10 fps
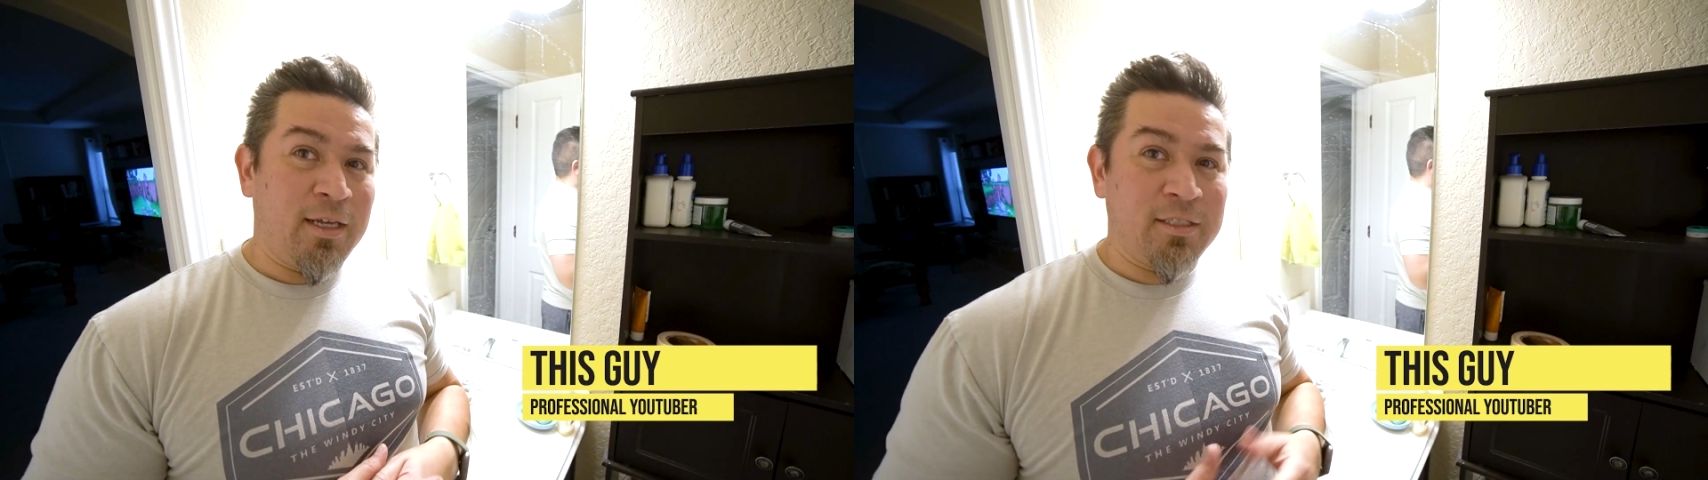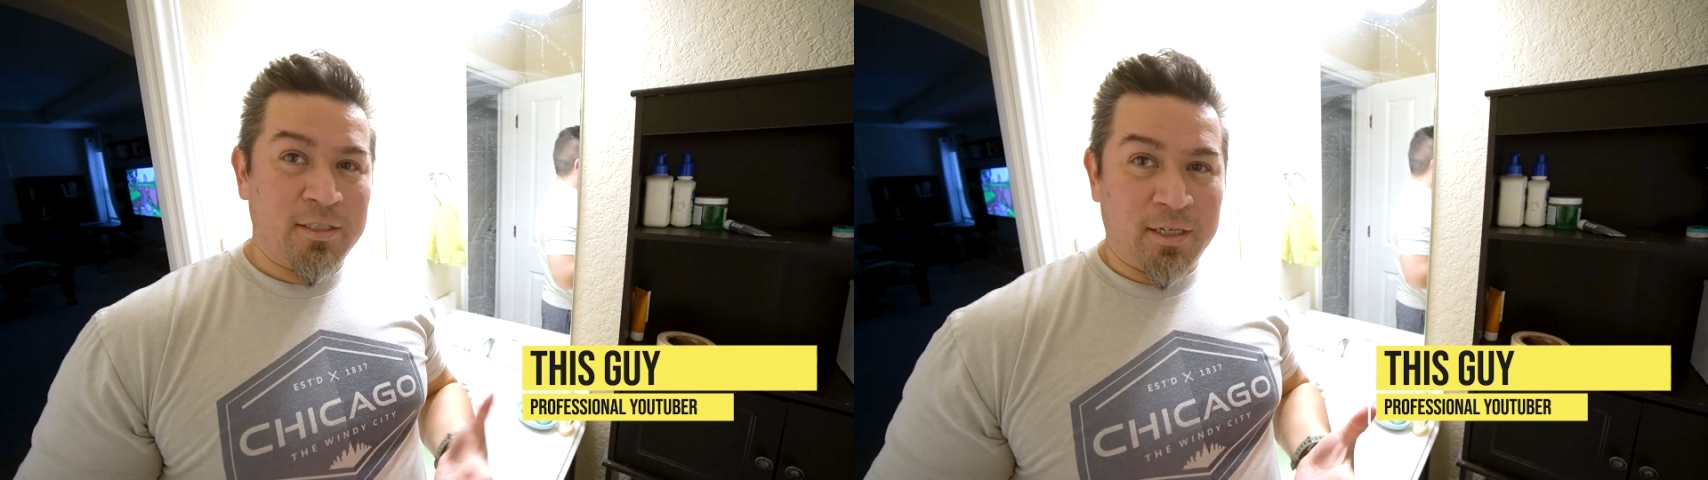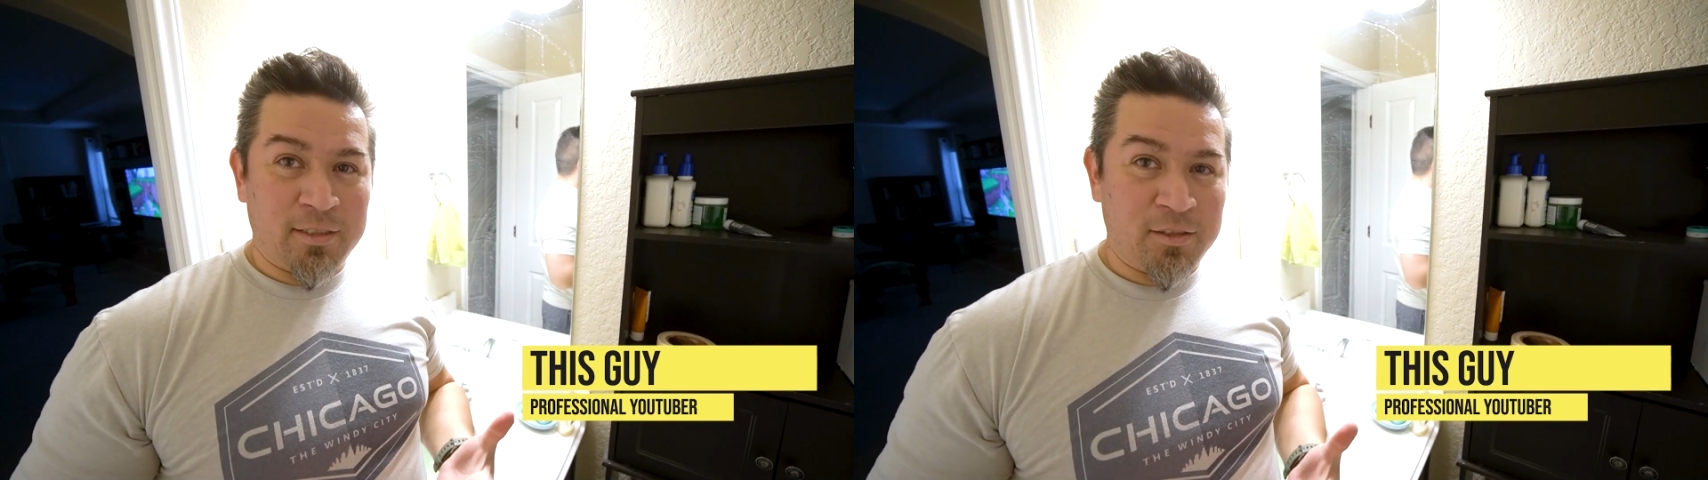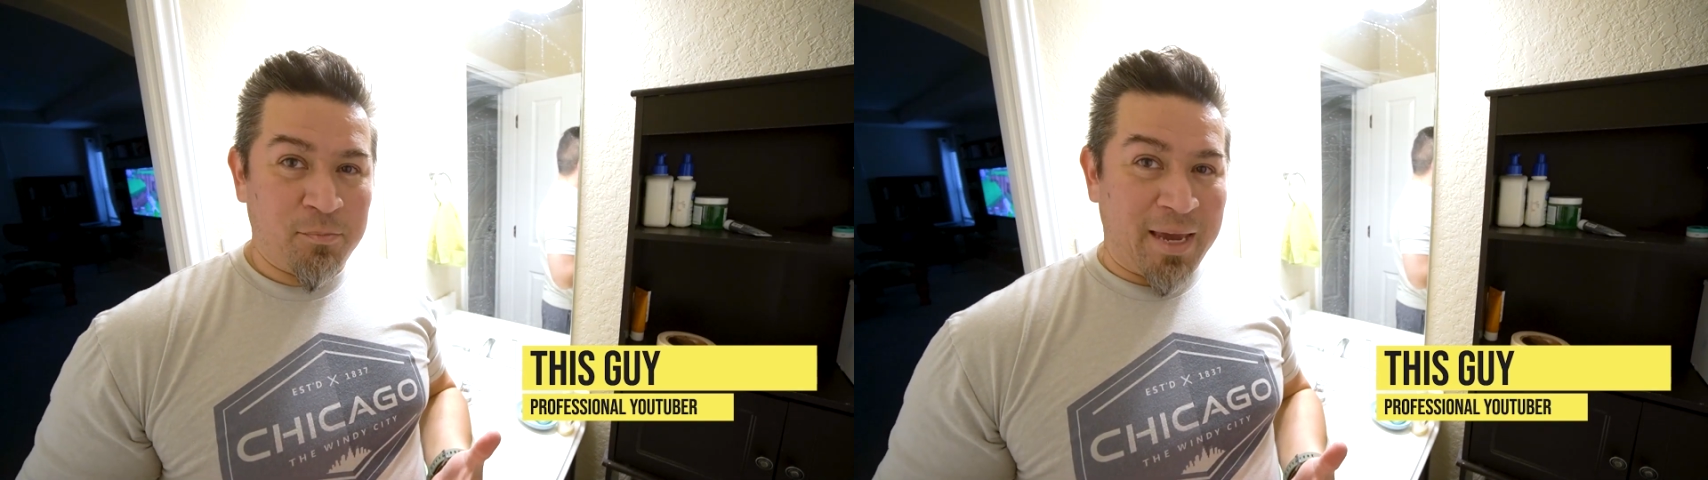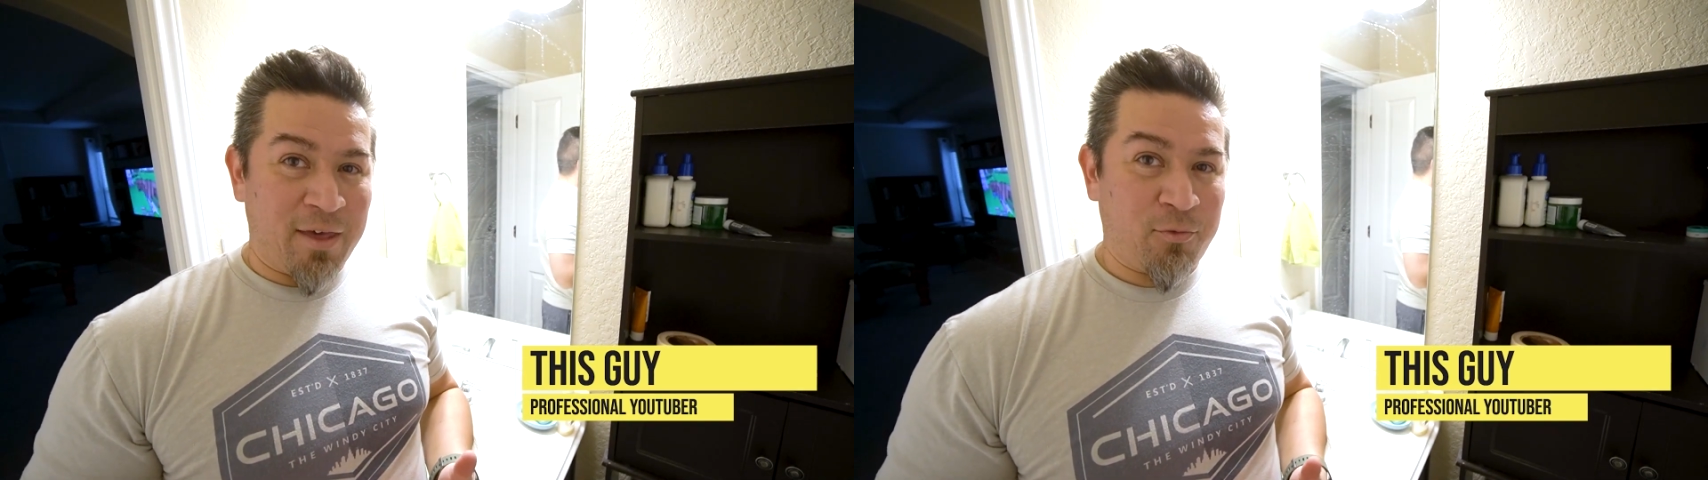and son's
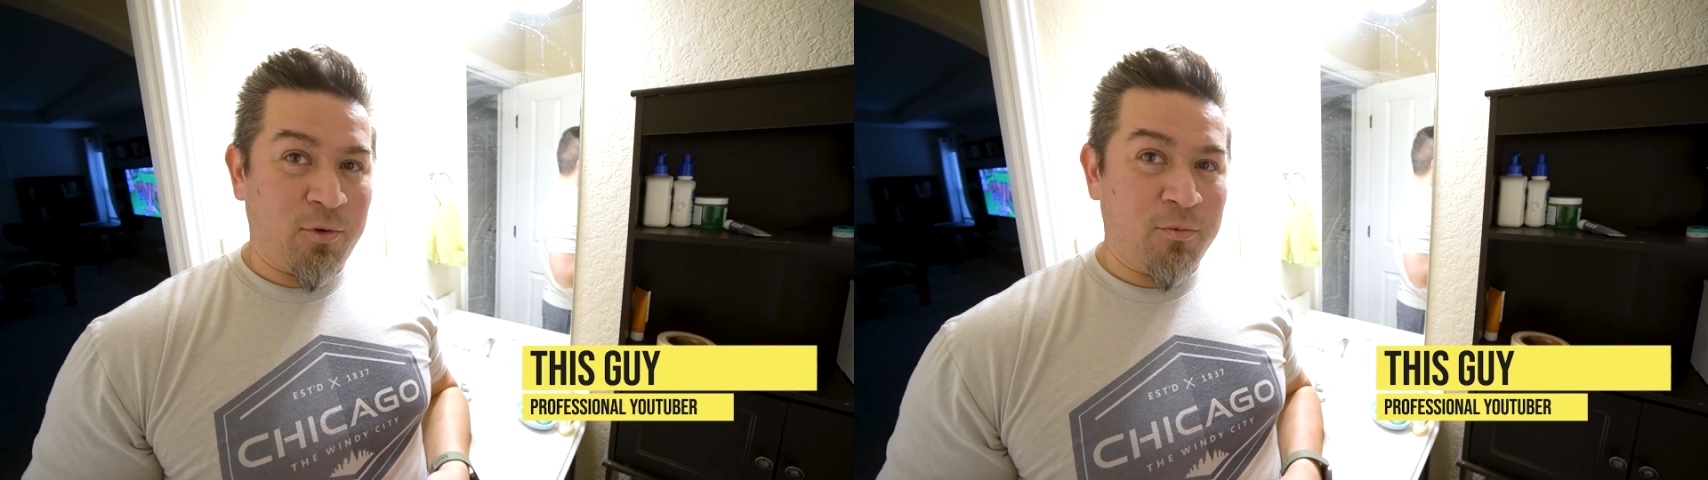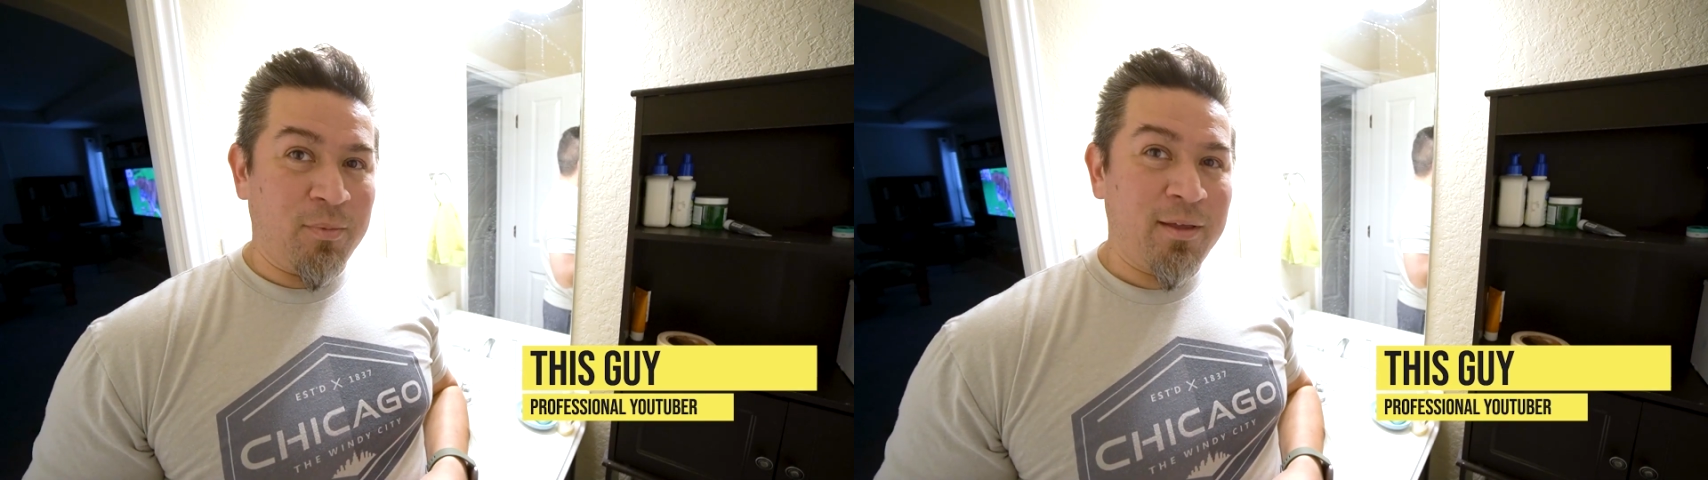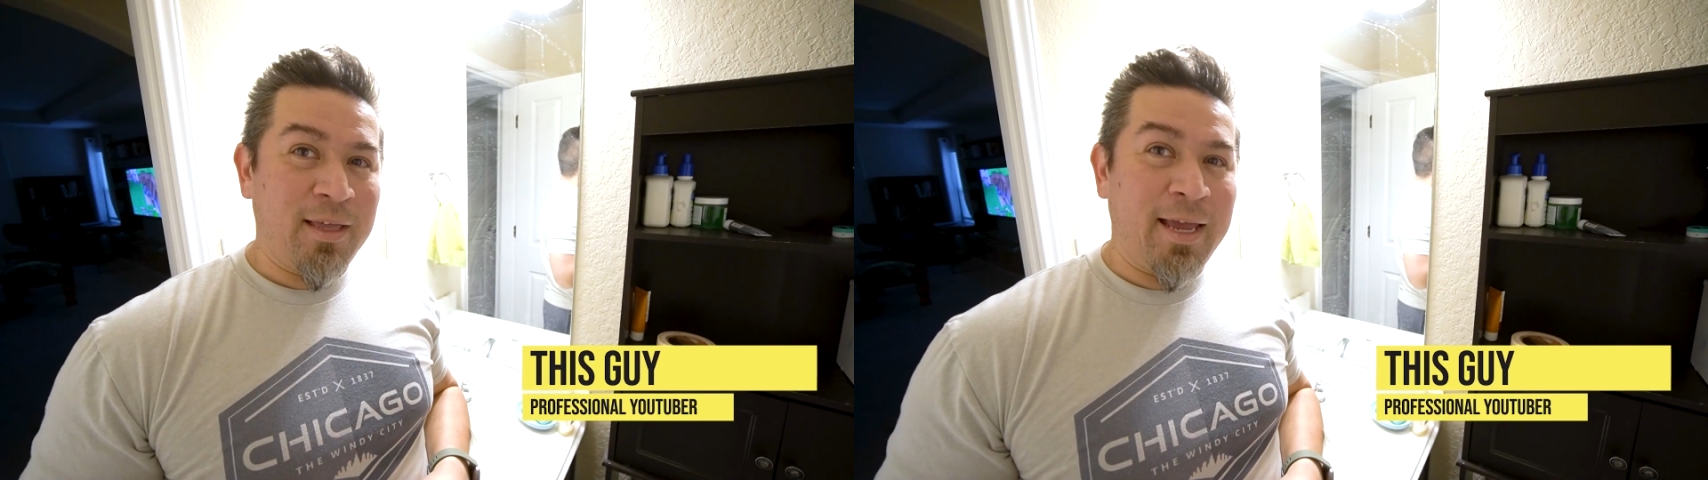bathroom.